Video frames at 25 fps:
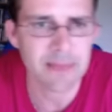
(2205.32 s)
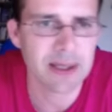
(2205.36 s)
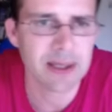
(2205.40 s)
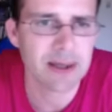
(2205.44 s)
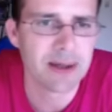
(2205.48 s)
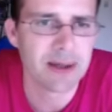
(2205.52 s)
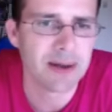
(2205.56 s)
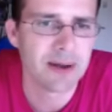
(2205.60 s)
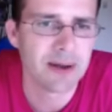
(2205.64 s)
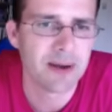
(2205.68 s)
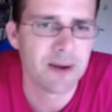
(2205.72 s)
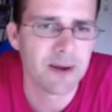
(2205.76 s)

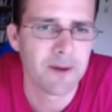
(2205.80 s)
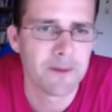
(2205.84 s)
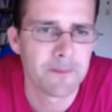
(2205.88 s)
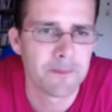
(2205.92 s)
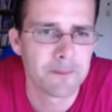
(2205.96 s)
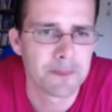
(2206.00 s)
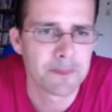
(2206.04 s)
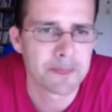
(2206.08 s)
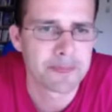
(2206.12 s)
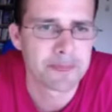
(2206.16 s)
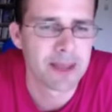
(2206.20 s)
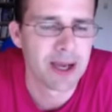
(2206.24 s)

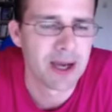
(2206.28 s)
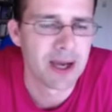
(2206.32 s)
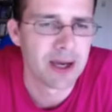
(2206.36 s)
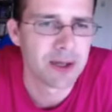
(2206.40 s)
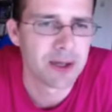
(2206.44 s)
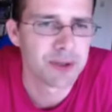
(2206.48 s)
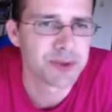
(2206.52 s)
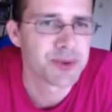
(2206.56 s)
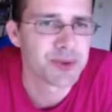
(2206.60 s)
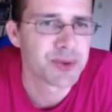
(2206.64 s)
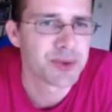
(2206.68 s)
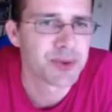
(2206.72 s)
um,
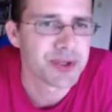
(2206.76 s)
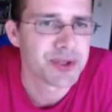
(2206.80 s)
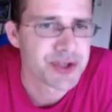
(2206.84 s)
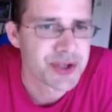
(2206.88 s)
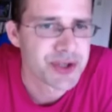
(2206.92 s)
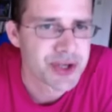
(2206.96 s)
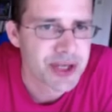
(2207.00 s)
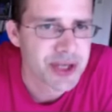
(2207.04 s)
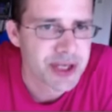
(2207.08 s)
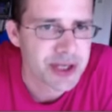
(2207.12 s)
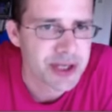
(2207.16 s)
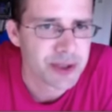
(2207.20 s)
how to
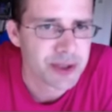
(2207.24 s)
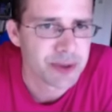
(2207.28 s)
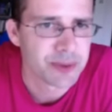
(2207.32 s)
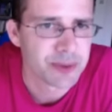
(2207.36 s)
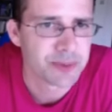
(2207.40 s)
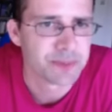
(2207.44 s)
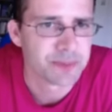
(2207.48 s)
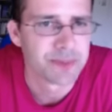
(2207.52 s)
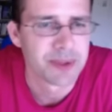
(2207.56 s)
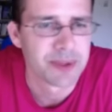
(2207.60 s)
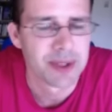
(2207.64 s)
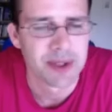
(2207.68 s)

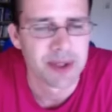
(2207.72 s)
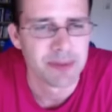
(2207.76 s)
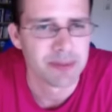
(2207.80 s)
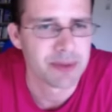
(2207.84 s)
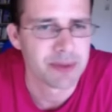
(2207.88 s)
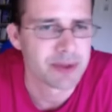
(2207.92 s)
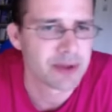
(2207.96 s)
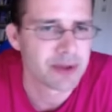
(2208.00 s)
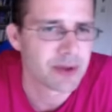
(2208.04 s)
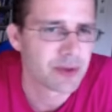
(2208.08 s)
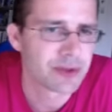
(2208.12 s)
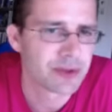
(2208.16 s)
continue
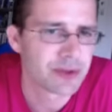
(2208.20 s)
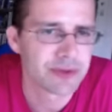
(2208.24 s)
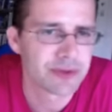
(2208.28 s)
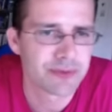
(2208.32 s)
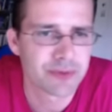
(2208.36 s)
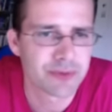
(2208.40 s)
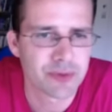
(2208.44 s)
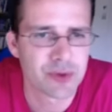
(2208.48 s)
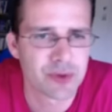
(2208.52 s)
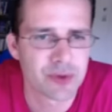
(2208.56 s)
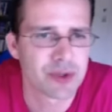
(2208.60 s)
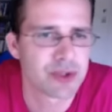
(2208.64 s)
because
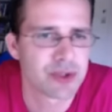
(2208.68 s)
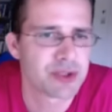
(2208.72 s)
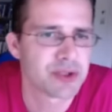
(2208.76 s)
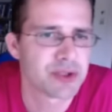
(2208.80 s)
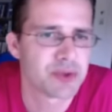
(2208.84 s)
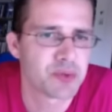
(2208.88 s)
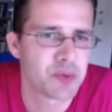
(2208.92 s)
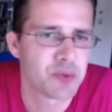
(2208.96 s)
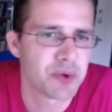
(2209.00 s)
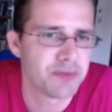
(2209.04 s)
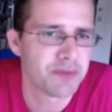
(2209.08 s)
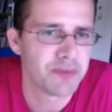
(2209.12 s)
of
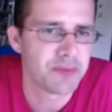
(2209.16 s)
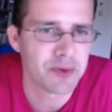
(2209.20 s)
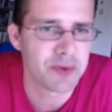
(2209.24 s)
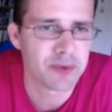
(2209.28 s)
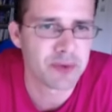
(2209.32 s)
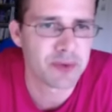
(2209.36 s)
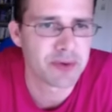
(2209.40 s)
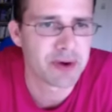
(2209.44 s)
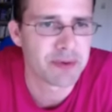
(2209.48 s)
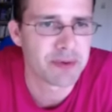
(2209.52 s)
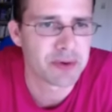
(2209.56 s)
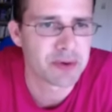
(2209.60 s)
course we feel
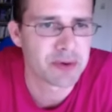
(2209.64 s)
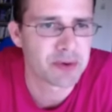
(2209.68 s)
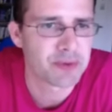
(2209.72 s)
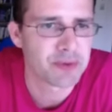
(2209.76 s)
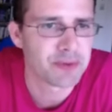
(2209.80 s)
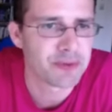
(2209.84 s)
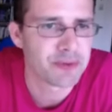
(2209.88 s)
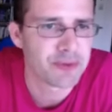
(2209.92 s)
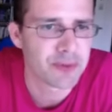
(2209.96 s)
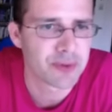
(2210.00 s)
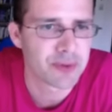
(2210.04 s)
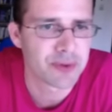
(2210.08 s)
very
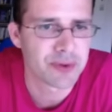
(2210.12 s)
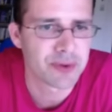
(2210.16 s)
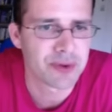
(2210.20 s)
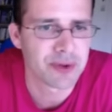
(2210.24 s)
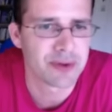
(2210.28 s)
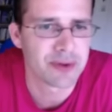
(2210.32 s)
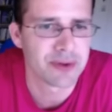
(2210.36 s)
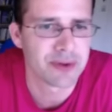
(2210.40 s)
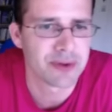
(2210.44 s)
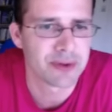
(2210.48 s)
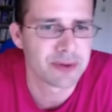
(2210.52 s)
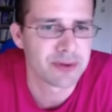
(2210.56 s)

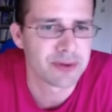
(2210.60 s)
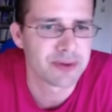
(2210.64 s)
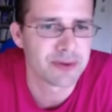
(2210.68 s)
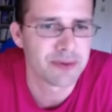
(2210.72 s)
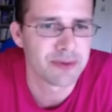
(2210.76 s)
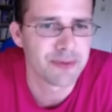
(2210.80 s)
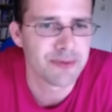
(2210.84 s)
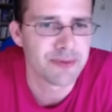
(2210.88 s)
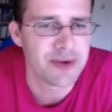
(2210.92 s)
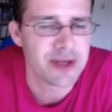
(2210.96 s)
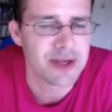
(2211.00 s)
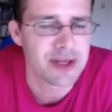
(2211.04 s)
uh,
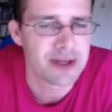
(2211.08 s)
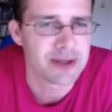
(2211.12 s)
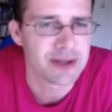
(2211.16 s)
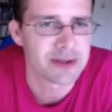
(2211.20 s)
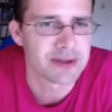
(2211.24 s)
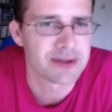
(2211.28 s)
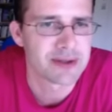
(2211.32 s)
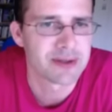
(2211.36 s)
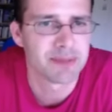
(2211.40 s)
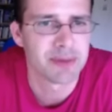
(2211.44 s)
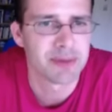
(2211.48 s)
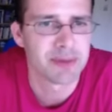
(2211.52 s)

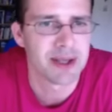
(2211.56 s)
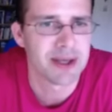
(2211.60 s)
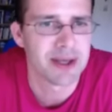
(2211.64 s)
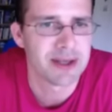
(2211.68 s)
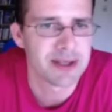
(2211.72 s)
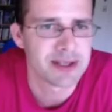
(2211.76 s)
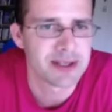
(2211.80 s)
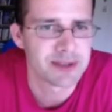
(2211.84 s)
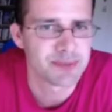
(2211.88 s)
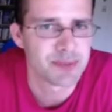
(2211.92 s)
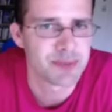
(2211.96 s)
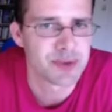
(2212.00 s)
convenient playing
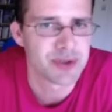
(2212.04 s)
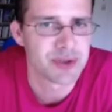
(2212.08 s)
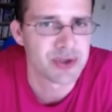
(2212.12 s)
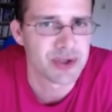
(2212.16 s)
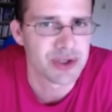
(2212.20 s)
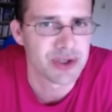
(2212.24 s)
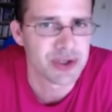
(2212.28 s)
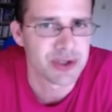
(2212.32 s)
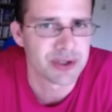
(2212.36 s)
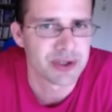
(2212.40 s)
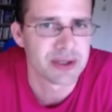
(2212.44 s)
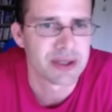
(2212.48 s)
this
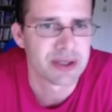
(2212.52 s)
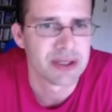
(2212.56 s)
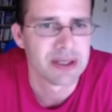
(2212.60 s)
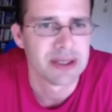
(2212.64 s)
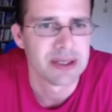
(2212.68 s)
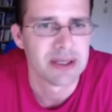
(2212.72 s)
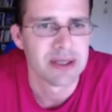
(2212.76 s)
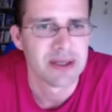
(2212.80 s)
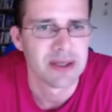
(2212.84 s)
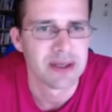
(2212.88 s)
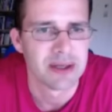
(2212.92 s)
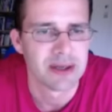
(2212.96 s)
position
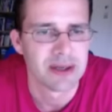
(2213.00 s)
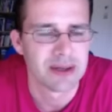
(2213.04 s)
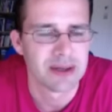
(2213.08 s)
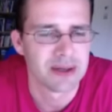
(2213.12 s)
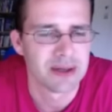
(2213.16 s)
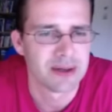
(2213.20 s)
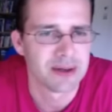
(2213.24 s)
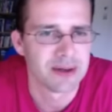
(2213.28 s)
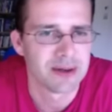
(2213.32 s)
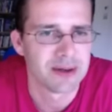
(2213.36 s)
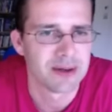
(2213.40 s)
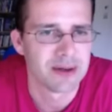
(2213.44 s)

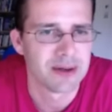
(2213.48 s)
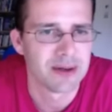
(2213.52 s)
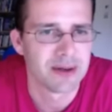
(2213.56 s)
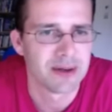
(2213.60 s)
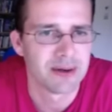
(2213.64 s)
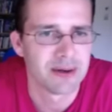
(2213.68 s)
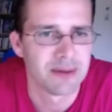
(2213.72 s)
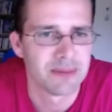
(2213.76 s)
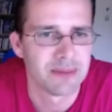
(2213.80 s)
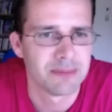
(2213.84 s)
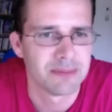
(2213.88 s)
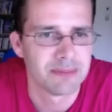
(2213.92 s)

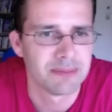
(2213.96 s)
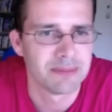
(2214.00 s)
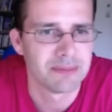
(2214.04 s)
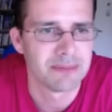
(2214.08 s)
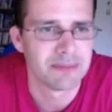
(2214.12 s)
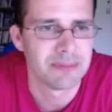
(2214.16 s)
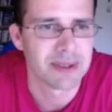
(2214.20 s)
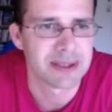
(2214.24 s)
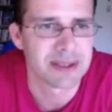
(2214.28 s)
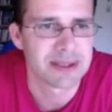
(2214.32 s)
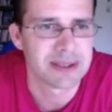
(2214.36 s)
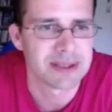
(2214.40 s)
um,
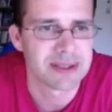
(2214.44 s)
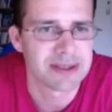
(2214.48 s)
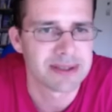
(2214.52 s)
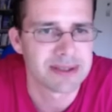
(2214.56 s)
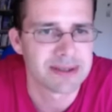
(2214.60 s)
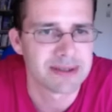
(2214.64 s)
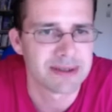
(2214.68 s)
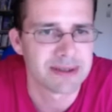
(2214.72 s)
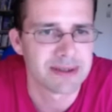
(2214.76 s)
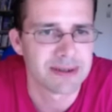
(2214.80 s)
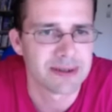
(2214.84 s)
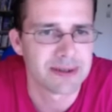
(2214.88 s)
but
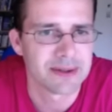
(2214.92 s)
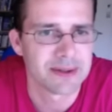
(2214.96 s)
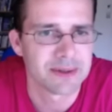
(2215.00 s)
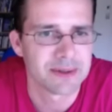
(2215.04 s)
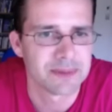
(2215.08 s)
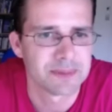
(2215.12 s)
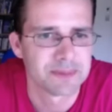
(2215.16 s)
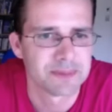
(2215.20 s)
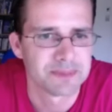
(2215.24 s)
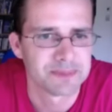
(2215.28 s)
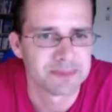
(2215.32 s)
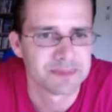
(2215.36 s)
it's
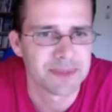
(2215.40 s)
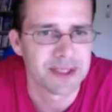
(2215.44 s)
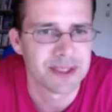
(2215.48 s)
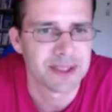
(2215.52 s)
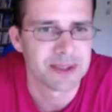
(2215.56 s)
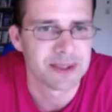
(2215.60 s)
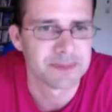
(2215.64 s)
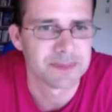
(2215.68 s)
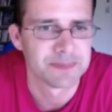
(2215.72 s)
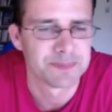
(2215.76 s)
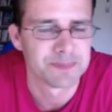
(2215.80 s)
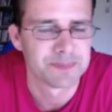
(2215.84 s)
uh,
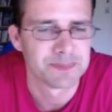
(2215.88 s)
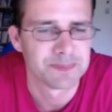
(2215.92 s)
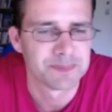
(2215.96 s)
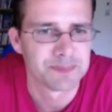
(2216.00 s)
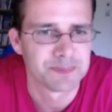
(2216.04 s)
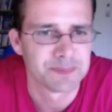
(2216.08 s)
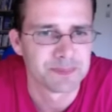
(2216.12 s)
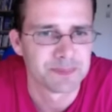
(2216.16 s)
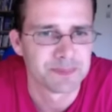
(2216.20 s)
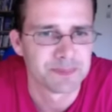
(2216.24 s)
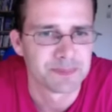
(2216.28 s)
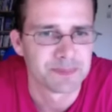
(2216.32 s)
yeah
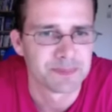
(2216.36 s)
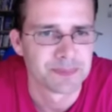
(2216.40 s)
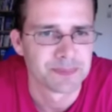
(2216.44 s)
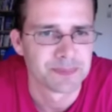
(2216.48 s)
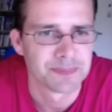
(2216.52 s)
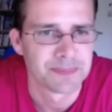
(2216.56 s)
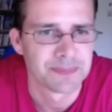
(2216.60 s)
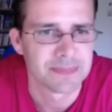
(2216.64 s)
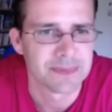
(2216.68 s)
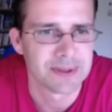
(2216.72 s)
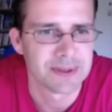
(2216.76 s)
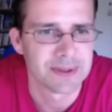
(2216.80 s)

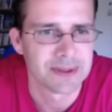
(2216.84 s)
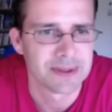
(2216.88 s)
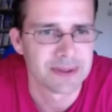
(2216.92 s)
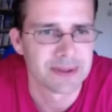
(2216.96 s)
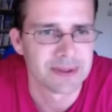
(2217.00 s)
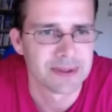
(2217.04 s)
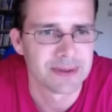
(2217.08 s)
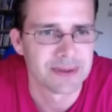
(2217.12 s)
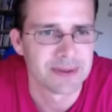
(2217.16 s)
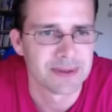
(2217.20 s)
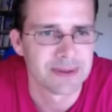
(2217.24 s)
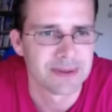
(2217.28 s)

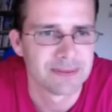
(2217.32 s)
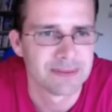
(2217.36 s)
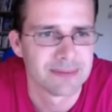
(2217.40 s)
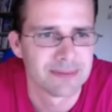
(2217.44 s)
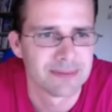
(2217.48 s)
uh,